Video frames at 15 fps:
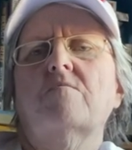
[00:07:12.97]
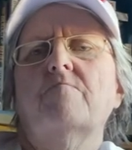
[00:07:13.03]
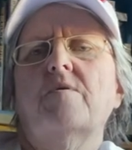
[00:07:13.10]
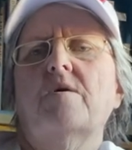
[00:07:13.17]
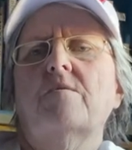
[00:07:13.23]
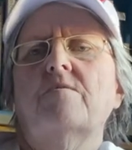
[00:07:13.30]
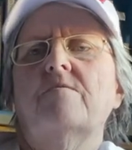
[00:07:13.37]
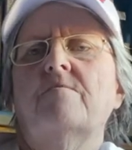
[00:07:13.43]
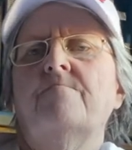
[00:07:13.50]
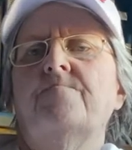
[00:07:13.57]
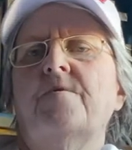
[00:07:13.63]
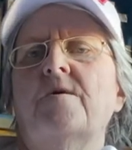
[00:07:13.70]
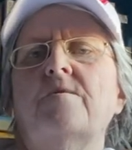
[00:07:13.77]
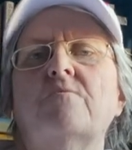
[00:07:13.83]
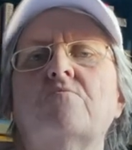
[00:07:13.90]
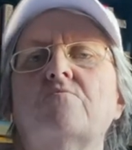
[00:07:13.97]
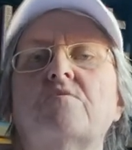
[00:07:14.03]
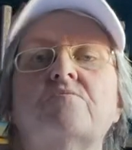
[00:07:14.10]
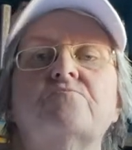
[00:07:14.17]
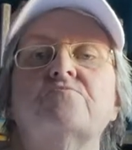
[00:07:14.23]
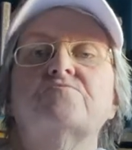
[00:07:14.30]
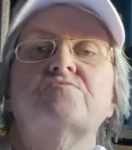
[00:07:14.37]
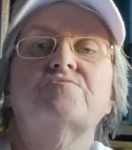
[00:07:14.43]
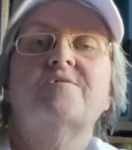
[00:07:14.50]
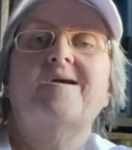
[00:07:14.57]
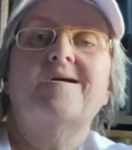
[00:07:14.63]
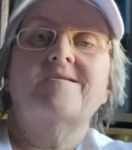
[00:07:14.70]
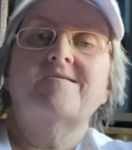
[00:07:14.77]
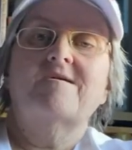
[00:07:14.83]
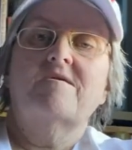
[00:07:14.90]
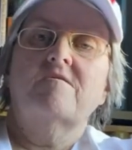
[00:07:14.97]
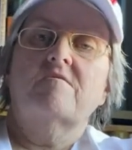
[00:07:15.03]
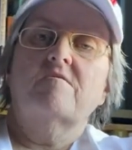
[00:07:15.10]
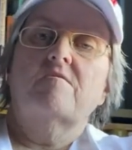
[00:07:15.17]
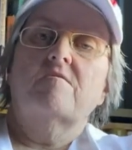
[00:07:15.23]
about it and they don't understand it,